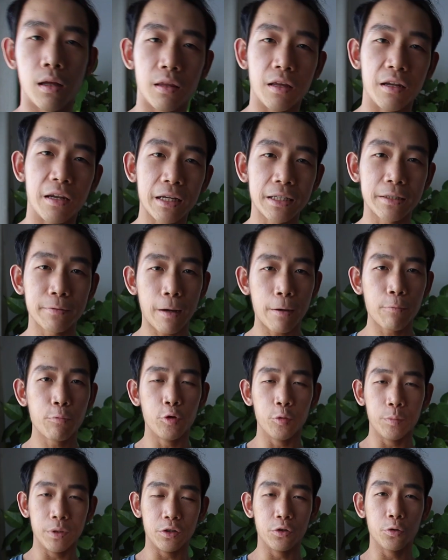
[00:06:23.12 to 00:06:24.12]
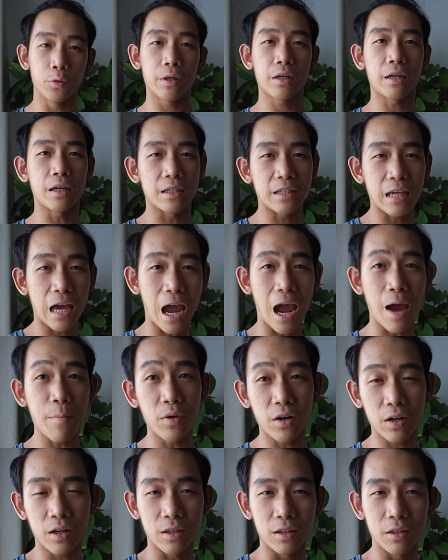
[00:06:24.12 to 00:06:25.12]
The next one we'll be doing is
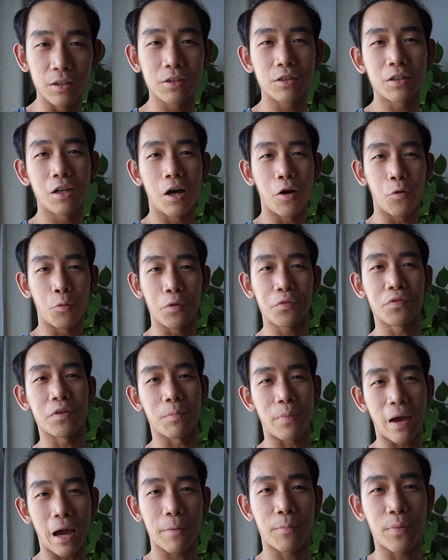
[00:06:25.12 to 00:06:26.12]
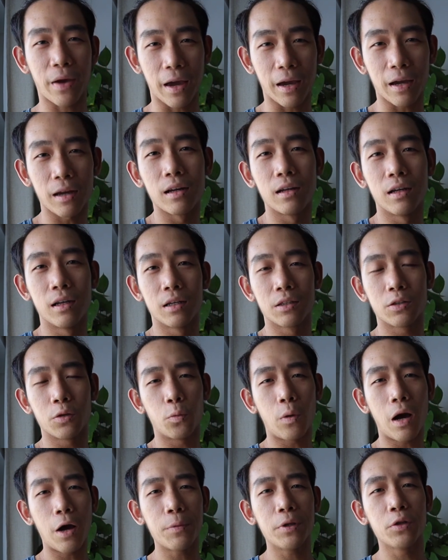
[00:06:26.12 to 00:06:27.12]
hammer curls with the backpack. So
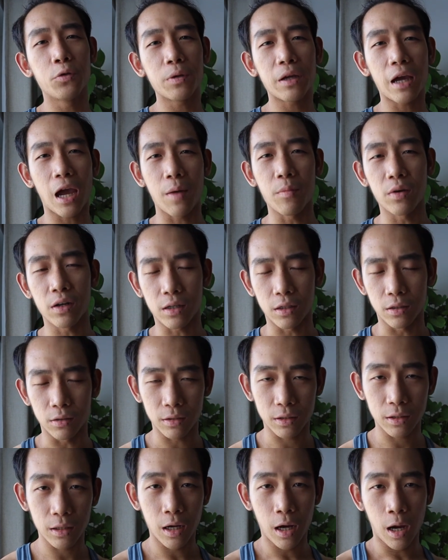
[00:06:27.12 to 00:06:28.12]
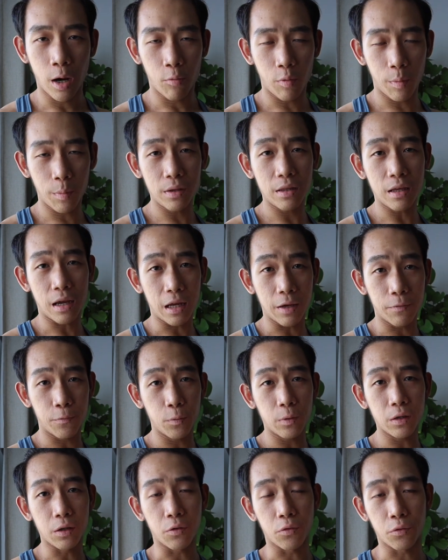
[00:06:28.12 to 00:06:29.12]
why are we doing hammer curls? Remember that if you
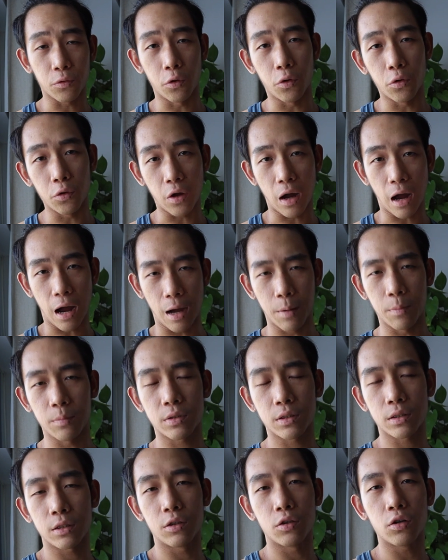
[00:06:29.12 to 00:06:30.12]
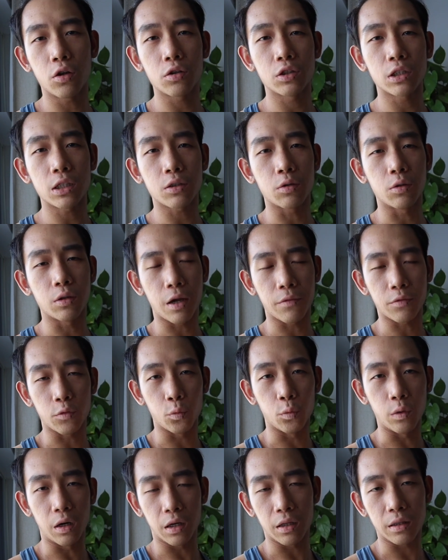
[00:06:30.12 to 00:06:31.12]
want to grow your arms, you're not just going to have to
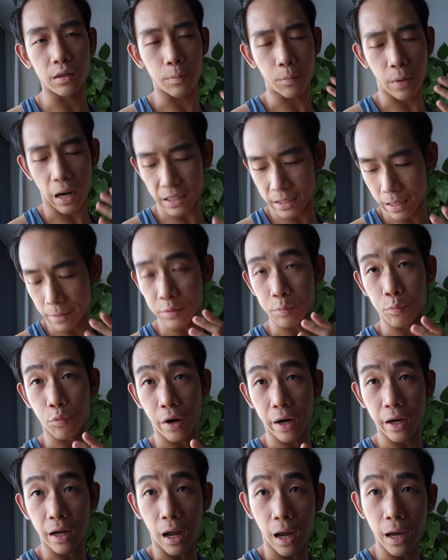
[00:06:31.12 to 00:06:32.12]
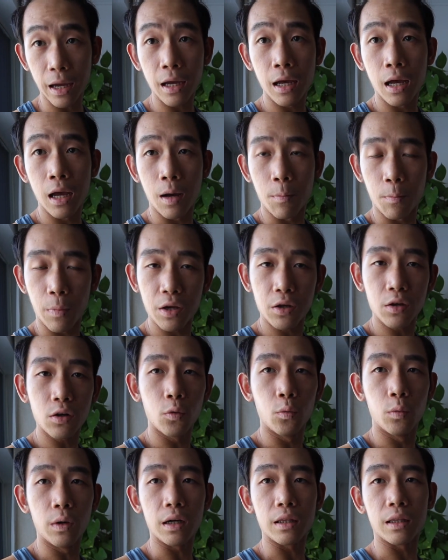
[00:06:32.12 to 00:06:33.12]
work the biceps brachii, but you're going
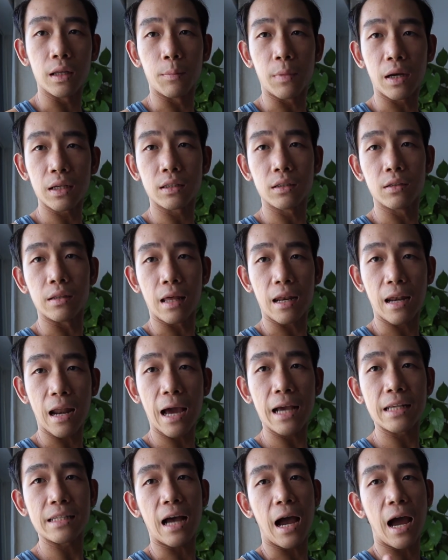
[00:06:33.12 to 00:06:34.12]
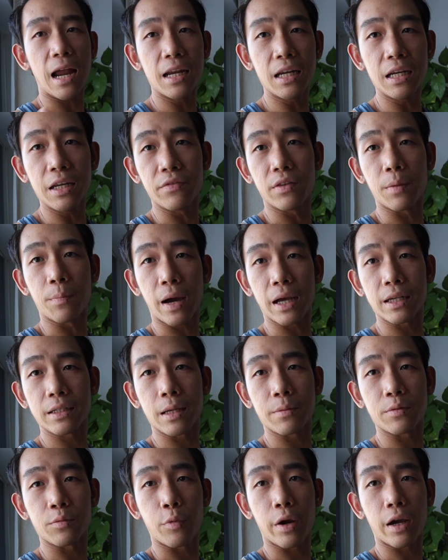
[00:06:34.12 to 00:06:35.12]
to work the muscle that lies underneath the
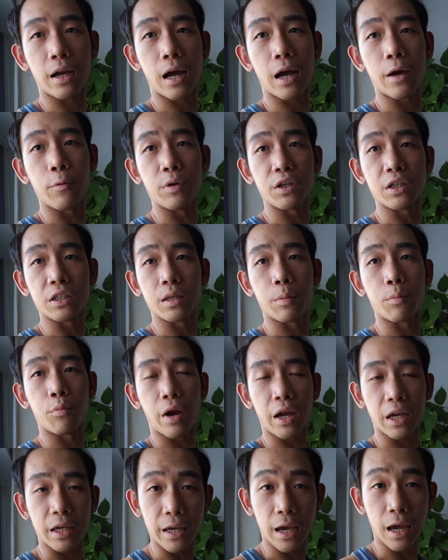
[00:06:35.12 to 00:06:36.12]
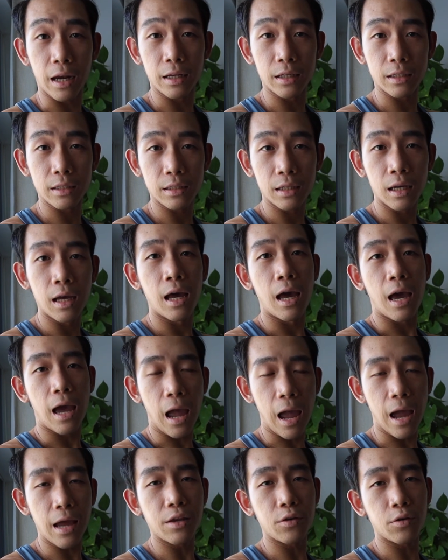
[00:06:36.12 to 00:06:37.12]
biceps brachii, which is the brachialis,
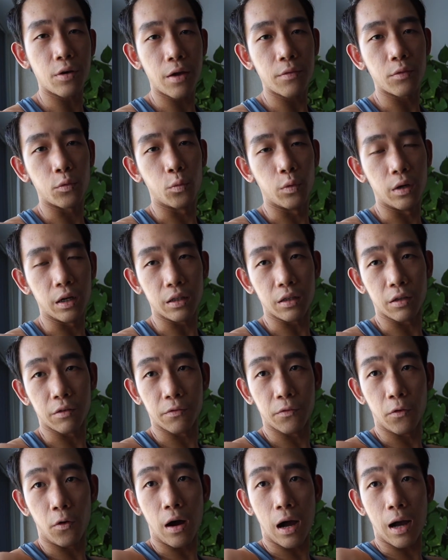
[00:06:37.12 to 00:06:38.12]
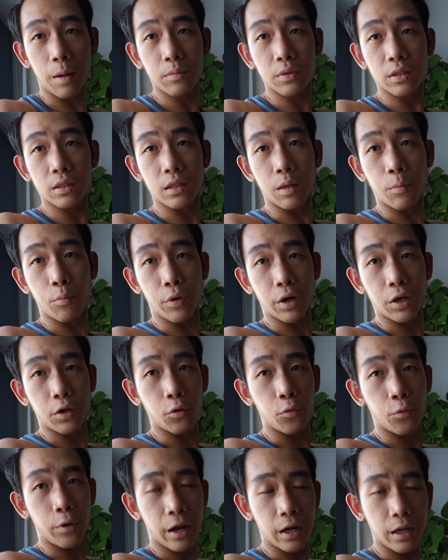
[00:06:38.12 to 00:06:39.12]
and you're going to have to work the forearms, the
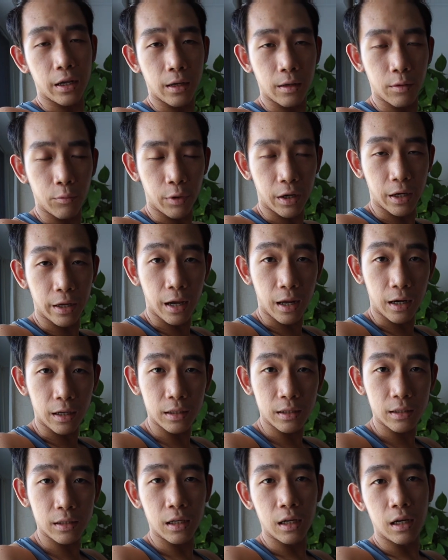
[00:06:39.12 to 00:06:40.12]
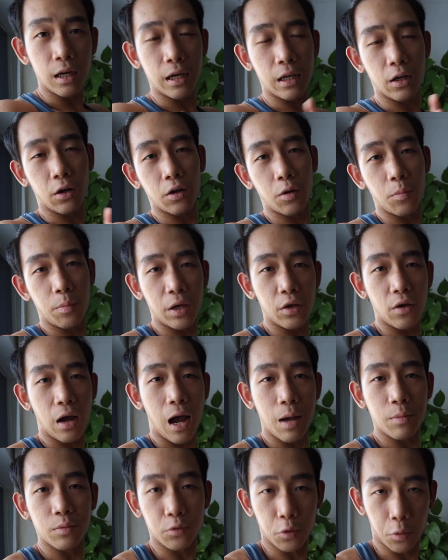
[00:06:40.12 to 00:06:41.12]
brachioradialis, in order to make your
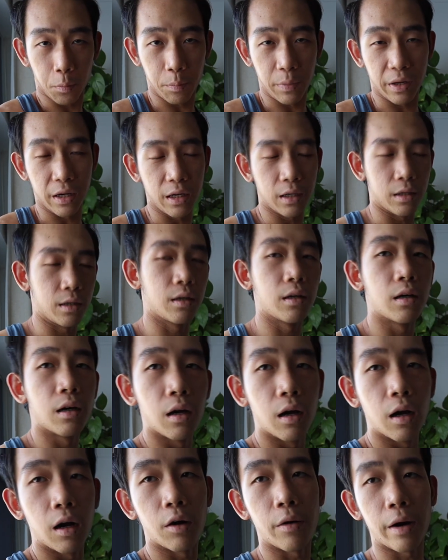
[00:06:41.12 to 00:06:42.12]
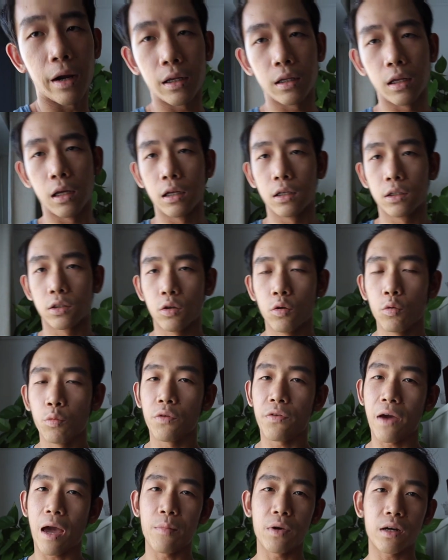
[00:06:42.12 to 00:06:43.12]
arms look bigger. Alright, so
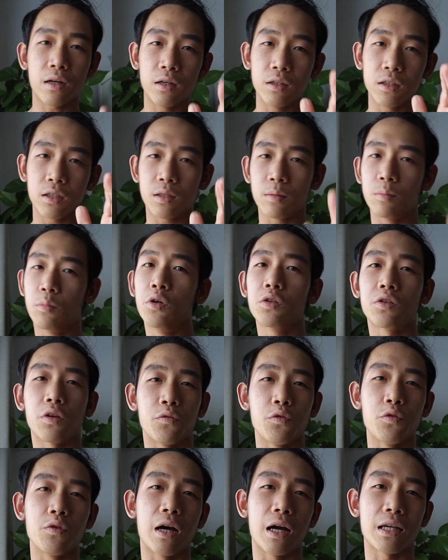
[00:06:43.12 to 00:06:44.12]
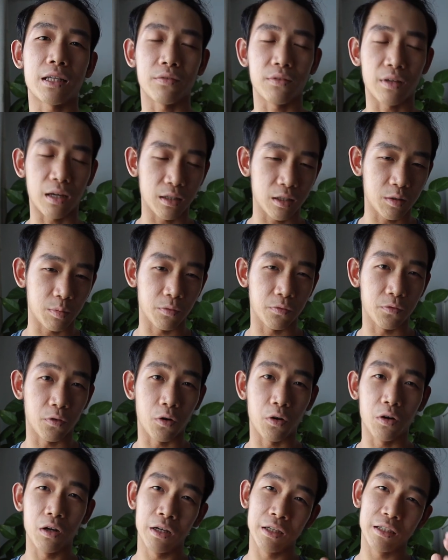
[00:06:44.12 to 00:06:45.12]
with hammer curls, most of you guys have done this
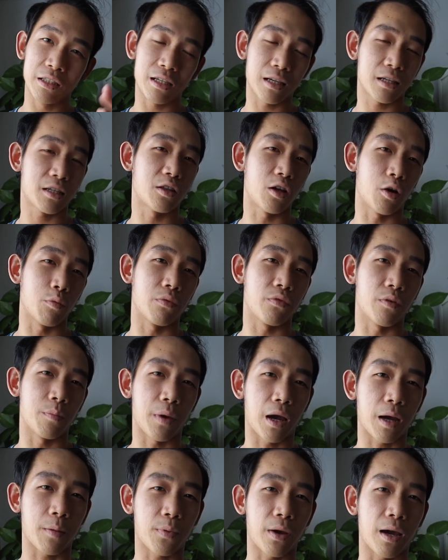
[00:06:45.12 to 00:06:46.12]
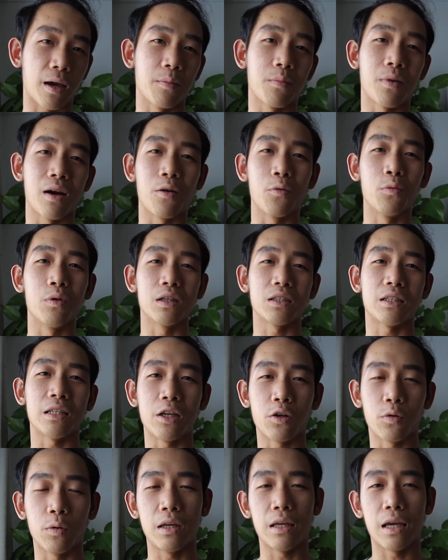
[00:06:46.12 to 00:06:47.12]
before, just not with a backpack, but it works
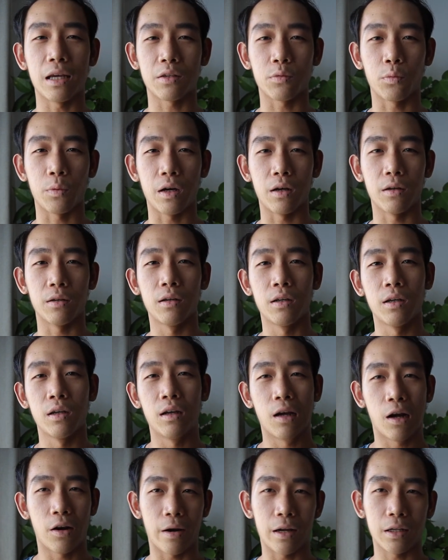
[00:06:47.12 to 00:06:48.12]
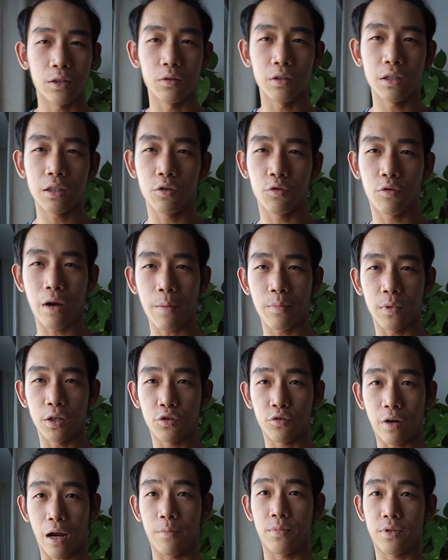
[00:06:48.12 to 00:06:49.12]
equally as well. Alright, so just grab the
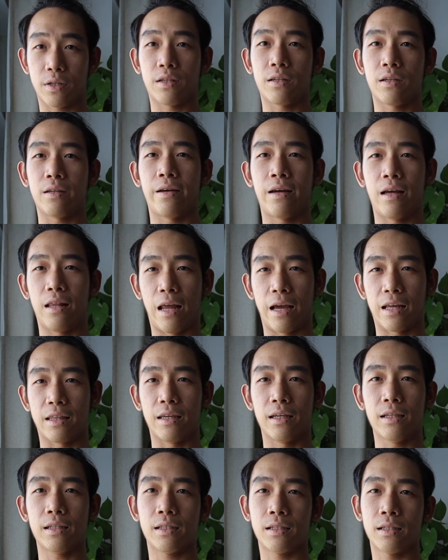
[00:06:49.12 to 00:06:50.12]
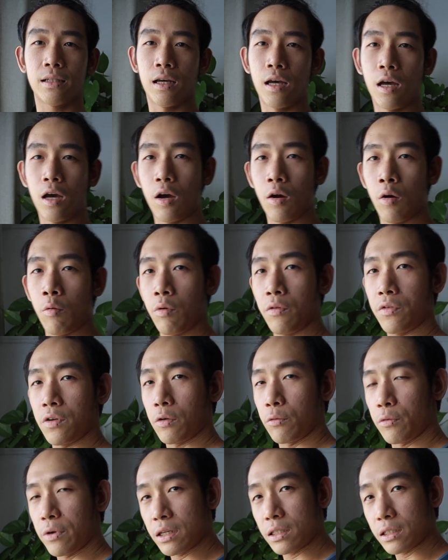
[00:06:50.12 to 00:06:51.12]
straps like this, with your
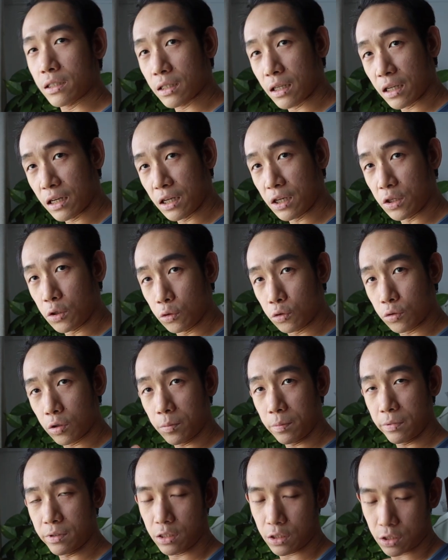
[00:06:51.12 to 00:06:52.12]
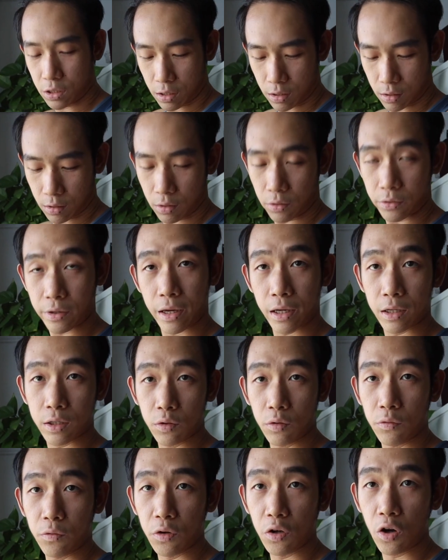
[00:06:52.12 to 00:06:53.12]
wrist in a neutral position. Okay,
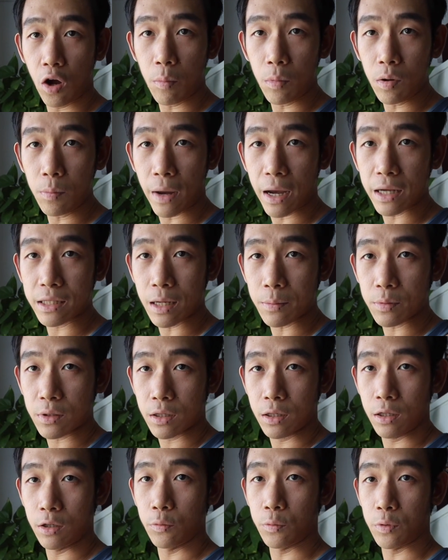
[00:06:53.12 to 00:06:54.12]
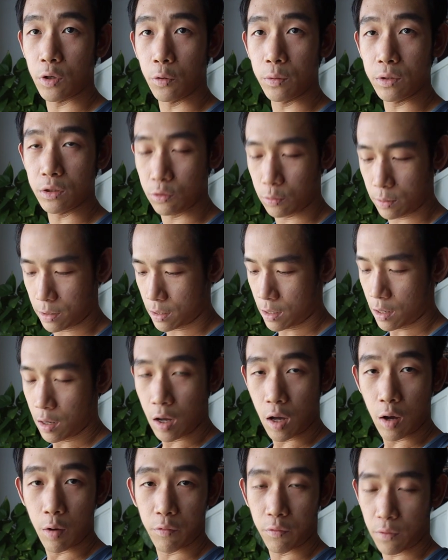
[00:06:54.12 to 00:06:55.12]
so for normal biceps curl, we always do it
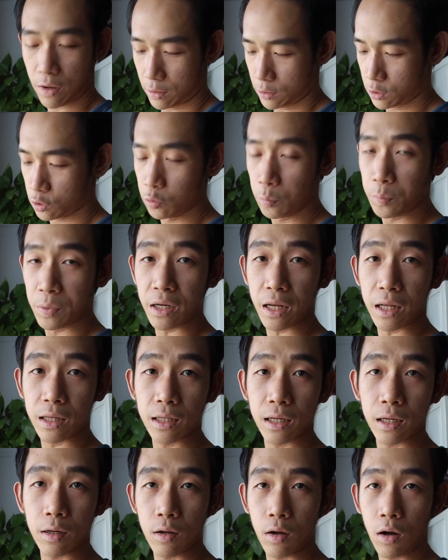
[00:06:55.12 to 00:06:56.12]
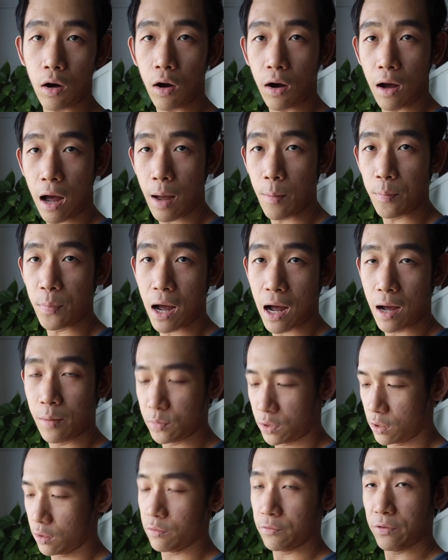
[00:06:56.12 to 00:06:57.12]
with a supinated or
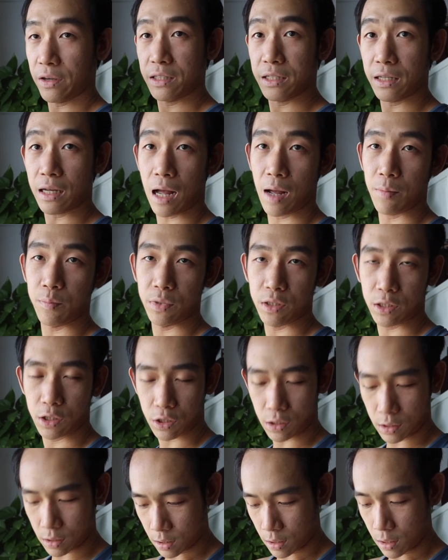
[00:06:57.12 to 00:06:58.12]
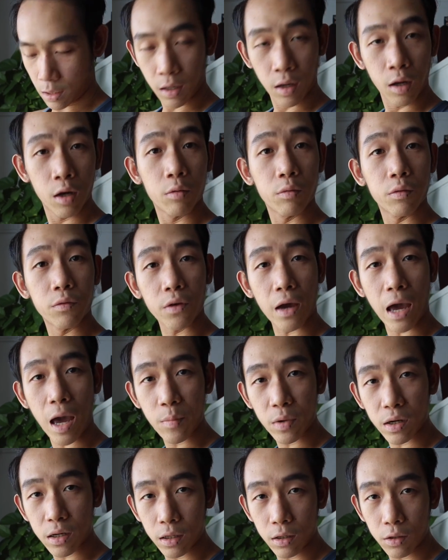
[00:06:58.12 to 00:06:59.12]
palms facing up position. With your
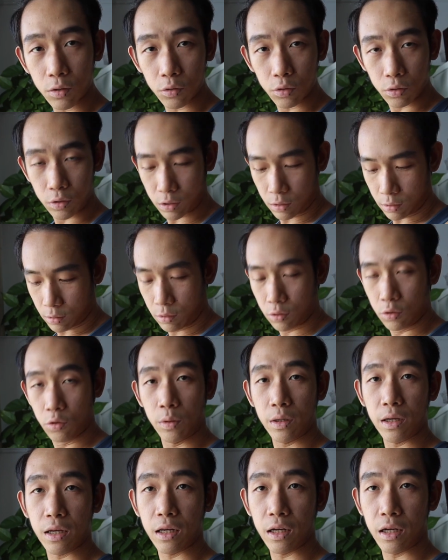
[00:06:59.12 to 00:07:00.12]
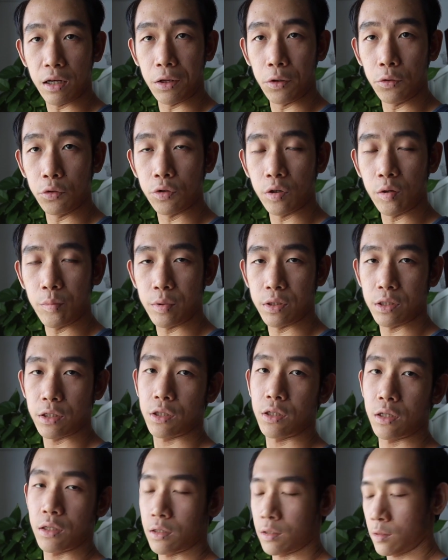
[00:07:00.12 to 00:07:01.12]
hammer curl, do it in a neutral position.